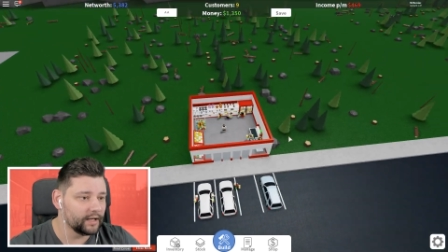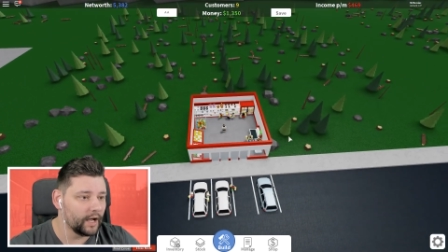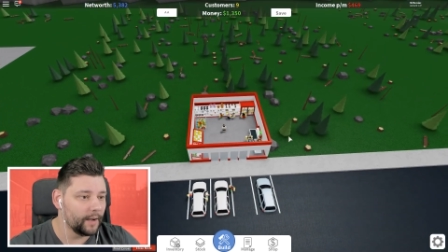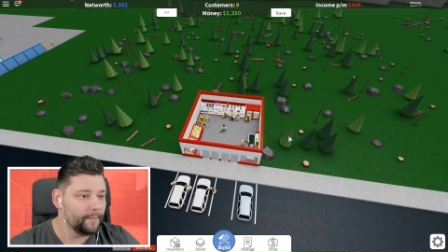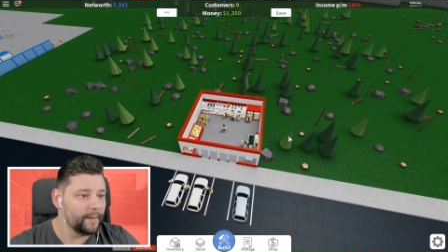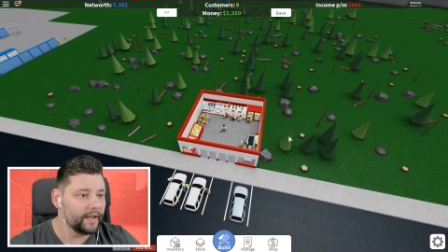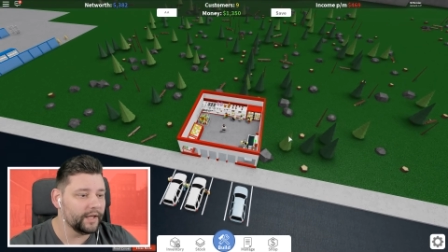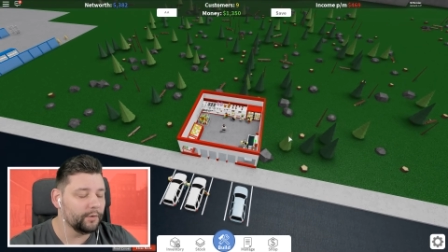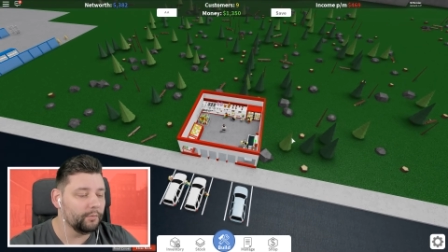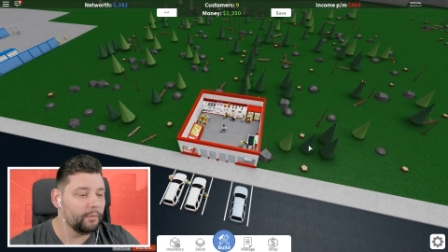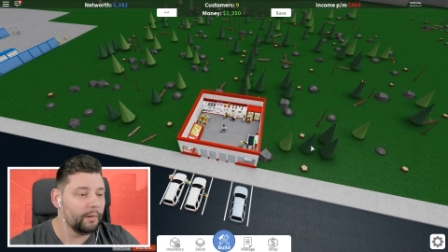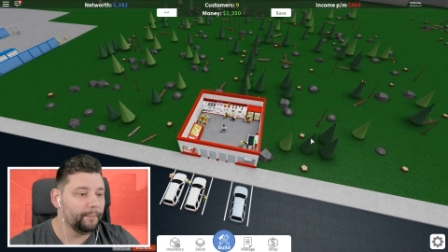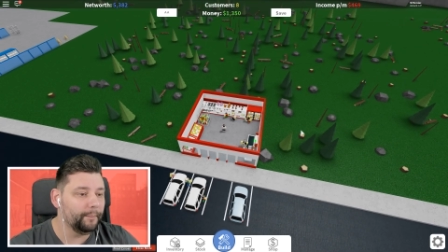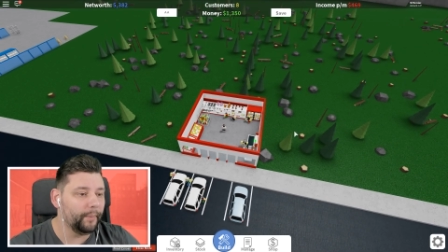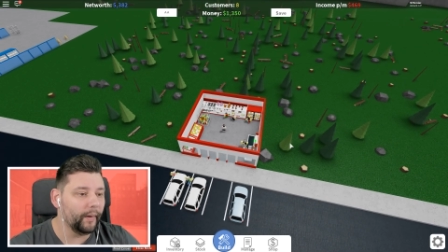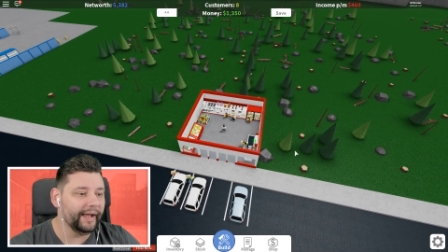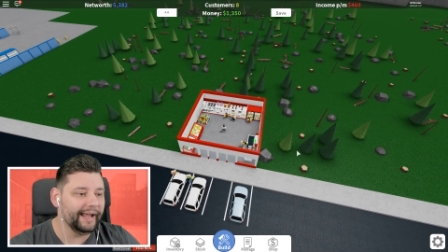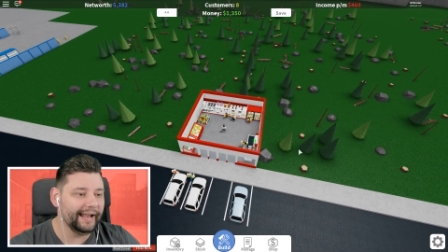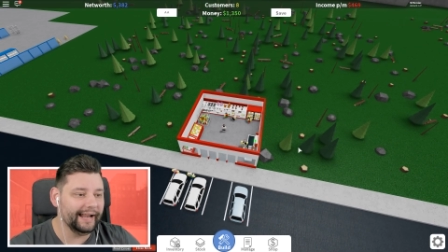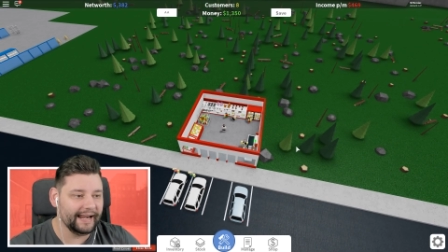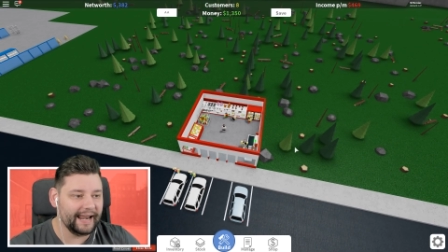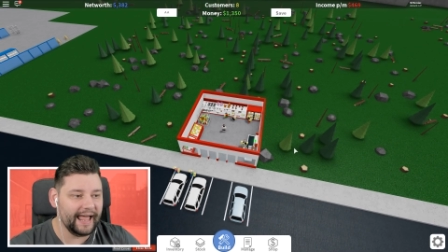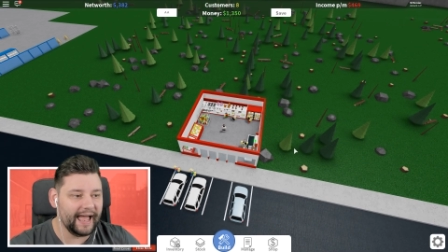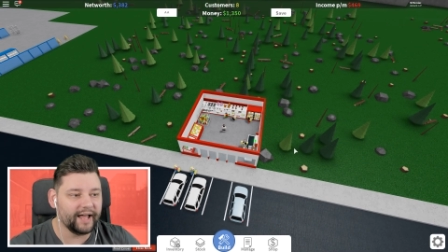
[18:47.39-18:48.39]
I bet you we buy
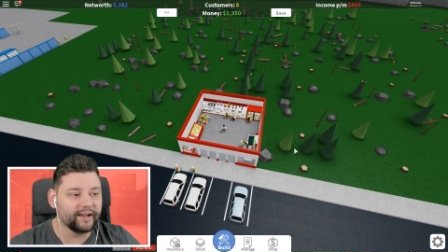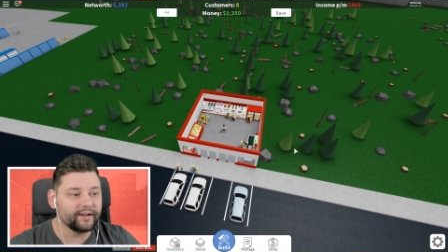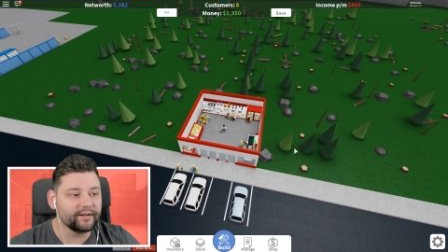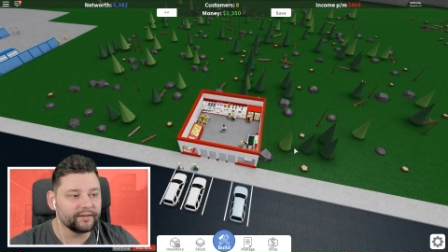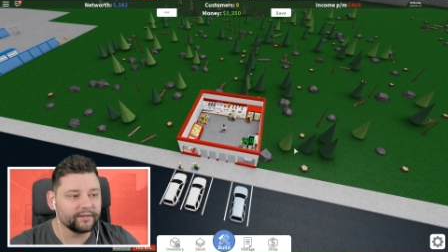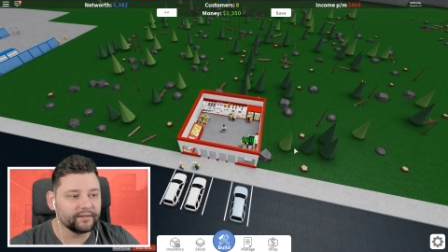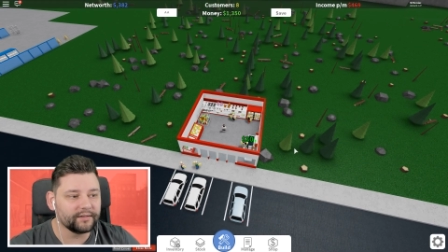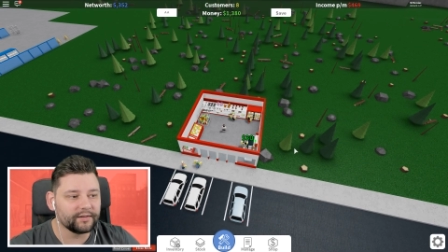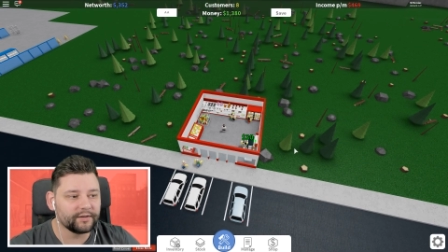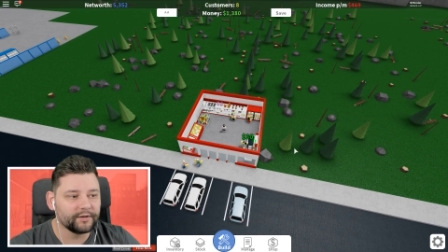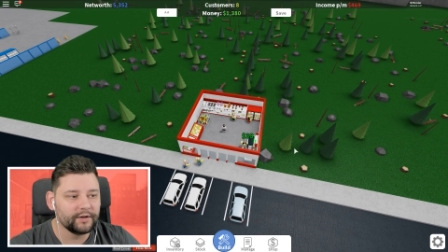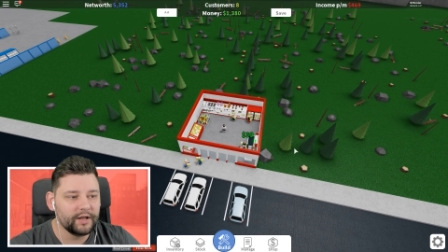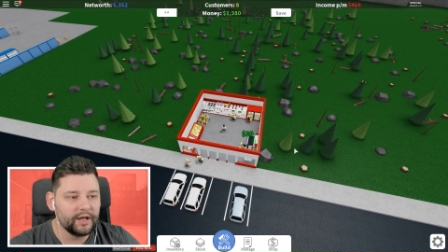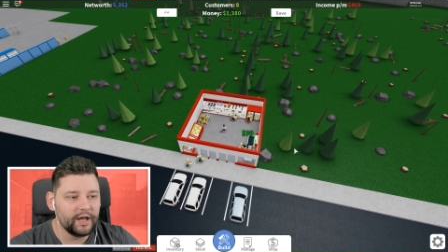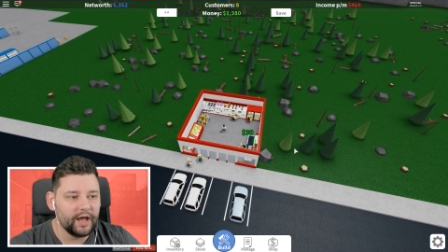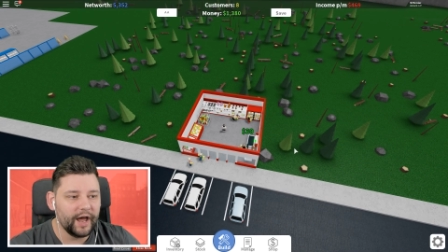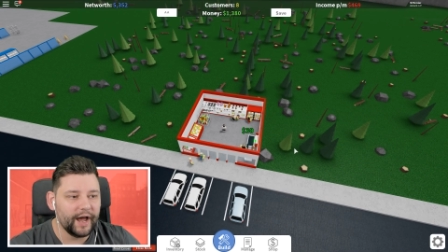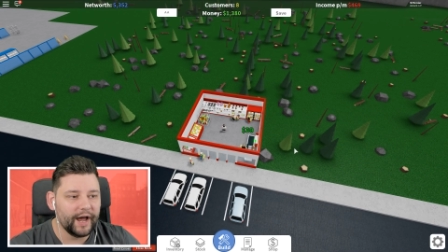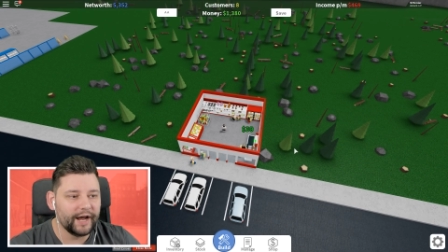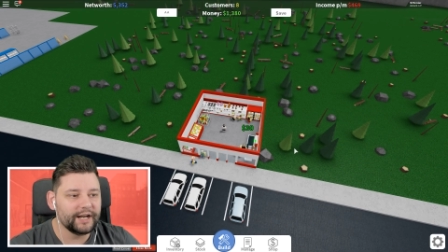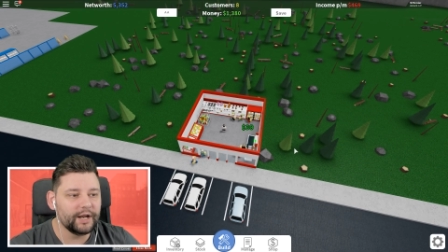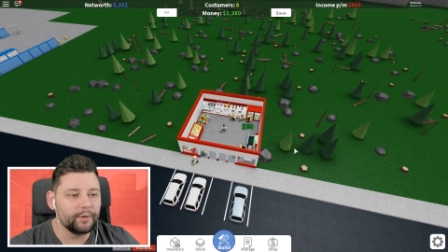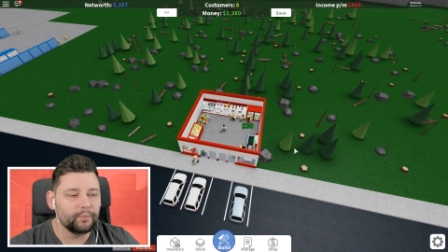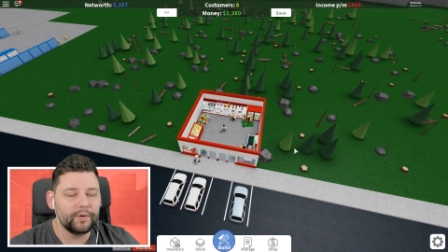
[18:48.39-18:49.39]
a land,
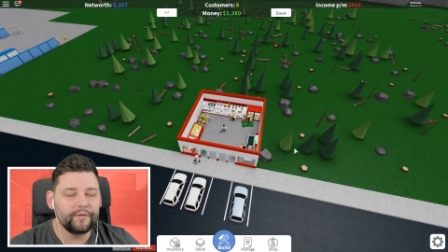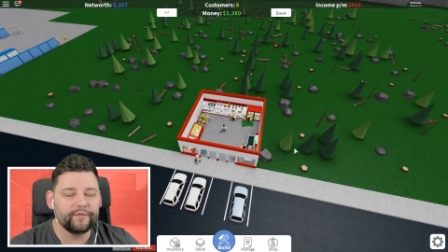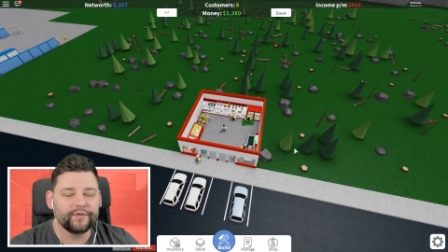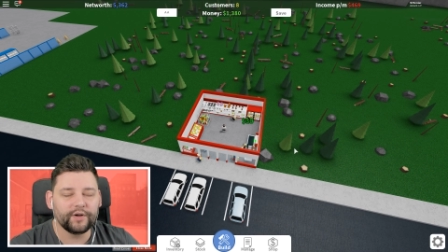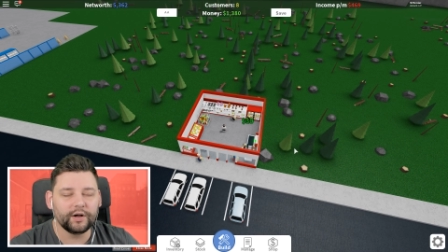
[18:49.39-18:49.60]
and then we've